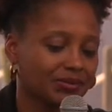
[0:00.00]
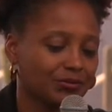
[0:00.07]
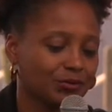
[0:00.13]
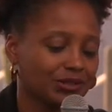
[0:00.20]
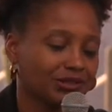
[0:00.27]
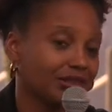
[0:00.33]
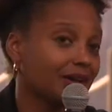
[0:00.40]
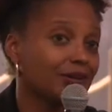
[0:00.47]

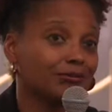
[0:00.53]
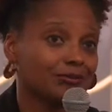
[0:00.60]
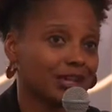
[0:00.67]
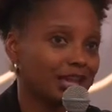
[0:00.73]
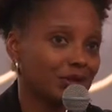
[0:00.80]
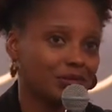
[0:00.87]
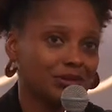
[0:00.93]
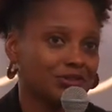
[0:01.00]
When love
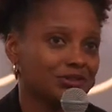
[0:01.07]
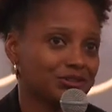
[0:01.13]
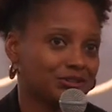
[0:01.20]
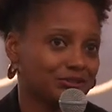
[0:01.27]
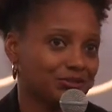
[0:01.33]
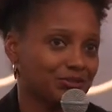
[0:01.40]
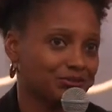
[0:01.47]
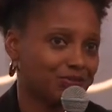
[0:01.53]
came
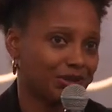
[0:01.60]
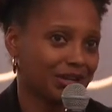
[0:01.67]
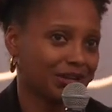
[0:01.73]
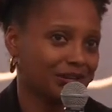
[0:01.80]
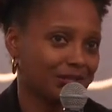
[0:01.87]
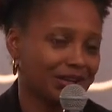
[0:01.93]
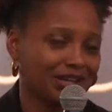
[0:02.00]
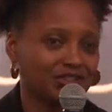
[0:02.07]
into my
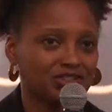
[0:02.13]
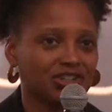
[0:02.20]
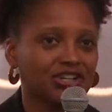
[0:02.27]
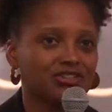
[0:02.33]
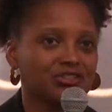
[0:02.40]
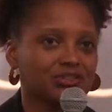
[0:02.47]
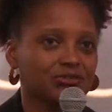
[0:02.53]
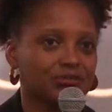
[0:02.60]

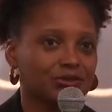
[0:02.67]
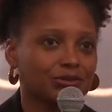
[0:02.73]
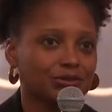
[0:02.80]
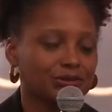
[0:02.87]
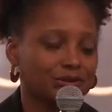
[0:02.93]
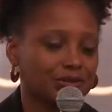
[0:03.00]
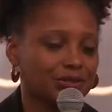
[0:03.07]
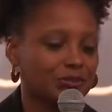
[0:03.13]
imagination for
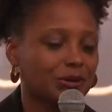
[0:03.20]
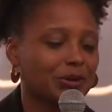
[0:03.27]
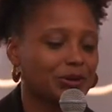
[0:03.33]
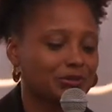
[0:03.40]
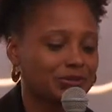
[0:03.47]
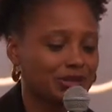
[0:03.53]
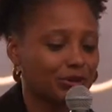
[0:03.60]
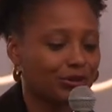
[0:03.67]
these
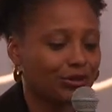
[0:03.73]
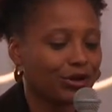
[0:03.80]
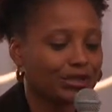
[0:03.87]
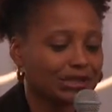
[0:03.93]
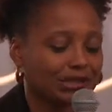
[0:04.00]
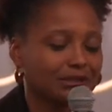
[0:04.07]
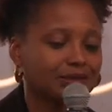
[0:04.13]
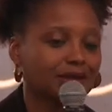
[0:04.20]
poems, I
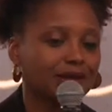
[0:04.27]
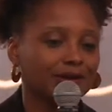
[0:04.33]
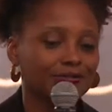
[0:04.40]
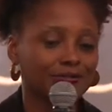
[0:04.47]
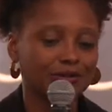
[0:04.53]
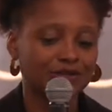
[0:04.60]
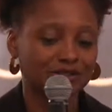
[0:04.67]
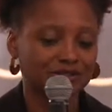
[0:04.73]
thought that
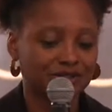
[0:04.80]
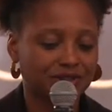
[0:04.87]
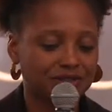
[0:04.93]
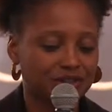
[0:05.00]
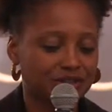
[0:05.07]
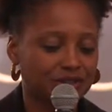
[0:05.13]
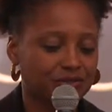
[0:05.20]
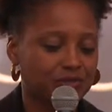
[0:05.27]
love, which is such
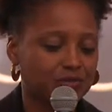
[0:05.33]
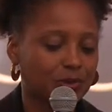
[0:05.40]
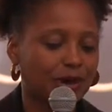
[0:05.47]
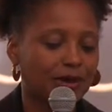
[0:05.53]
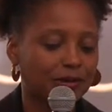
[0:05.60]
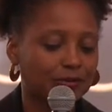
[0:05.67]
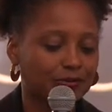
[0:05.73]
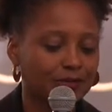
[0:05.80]
a huge
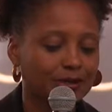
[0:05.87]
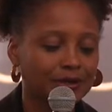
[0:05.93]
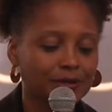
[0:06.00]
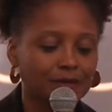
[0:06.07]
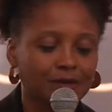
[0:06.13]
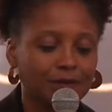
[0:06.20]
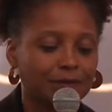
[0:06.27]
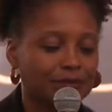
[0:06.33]
part of
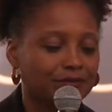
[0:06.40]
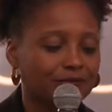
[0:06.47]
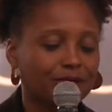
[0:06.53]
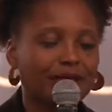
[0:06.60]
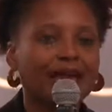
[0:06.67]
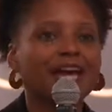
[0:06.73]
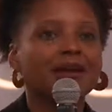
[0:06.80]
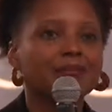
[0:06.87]
the
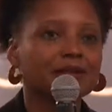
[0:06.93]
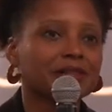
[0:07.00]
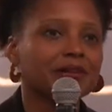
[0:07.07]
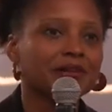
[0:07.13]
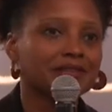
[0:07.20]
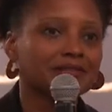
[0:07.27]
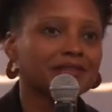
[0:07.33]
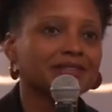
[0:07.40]

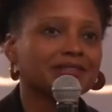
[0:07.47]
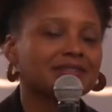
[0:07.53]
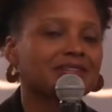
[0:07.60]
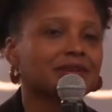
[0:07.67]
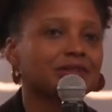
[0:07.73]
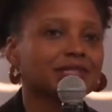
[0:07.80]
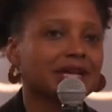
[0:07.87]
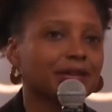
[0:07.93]
vocabulary of these
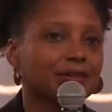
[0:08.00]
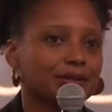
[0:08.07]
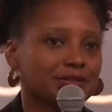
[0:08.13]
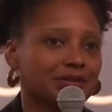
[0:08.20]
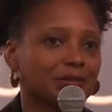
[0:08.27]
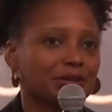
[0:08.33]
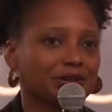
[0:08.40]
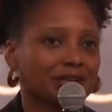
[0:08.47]
near-death
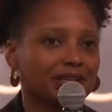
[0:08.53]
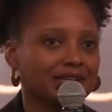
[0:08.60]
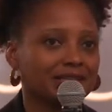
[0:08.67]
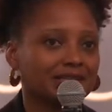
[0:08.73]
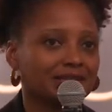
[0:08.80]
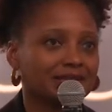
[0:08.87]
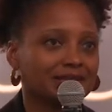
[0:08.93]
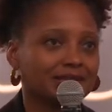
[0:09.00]

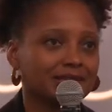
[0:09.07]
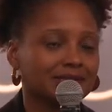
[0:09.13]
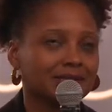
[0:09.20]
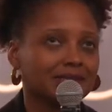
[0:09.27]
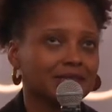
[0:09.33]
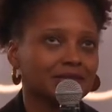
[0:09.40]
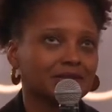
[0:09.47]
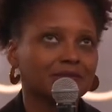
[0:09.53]
experiences,
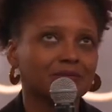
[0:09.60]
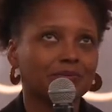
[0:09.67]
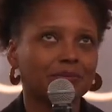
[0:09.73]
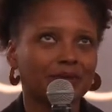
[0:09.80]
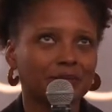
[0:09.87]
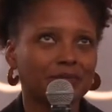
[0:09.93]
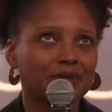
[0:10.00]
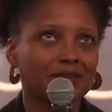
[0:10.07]

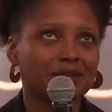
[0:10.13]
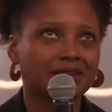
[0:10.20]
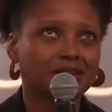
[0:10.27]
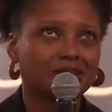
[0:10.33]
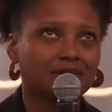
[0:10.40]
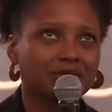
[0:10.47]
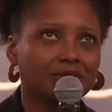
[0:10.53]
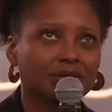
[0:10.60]
might be
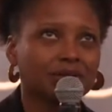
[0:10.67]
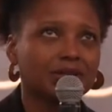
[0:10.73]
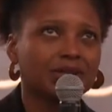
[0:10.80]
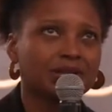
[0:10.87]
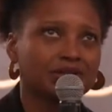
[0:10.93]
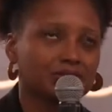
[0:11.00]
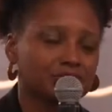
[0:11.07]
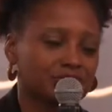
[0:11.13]
a really
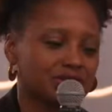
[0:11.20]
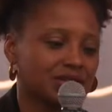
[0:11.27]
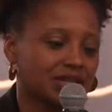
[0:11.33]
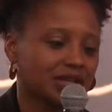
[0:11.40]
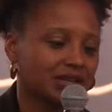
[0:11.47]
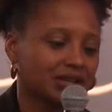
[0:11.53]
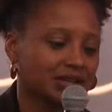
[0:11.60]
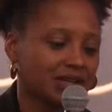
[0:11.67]

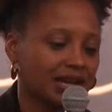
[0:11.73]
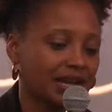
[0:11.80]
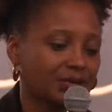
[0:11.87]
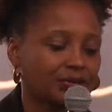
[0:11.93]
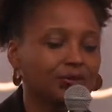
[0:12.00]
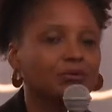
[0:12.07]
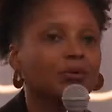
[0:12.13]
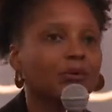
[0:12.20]
interesting
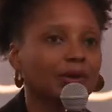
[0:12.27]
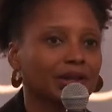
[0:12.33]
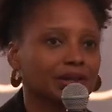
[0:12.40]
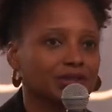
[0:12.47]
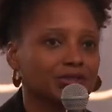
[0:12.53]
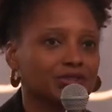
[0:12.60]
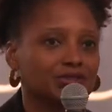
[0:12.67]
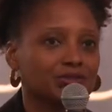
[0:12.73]

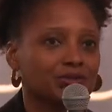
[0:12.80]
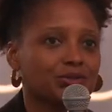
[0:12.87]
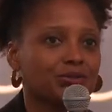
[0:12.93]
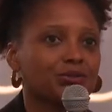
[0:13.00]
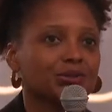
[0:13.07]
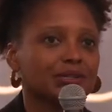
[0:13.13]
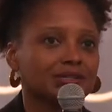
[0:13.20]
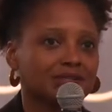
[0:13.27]
counterpoint to the
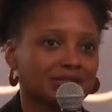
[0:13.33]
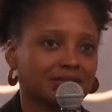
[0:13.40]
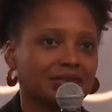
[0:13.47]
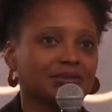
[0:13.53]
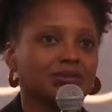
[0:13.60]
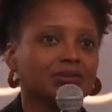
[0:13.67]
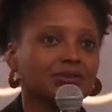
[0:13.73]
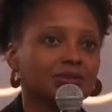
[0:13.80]
really
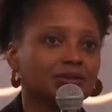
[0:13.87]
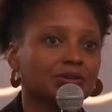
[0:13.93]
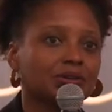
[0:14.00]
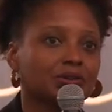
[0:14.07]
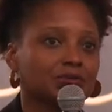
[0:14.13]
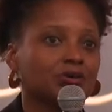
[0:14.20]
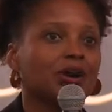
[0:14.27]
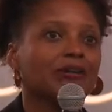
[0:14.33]
cynical,
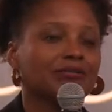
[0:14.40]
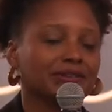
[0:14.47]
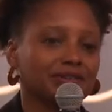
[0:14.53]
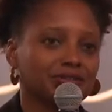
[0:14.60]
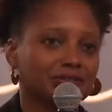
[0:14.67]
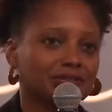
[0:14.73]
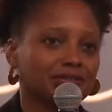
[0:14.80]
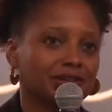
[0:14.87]

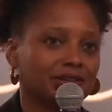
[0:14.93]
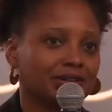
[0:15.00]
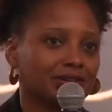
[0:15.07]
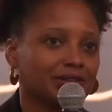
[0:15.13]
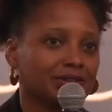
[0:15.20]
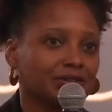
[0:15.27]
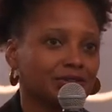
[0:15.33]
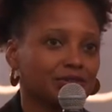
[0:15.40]

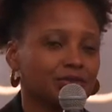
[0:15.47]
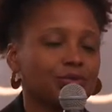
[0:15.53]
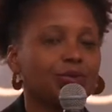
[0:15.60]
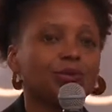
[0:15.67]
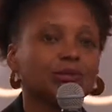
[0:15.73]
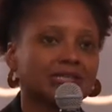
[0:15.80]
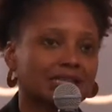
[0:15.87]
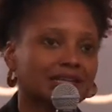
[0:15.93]
profit-driven
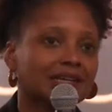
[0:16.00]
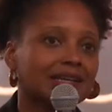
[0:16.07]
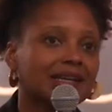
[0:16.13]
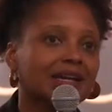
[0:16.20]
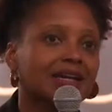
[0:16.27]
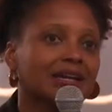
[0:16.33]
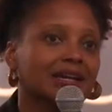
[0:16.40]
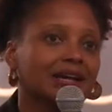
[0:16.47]
cruelty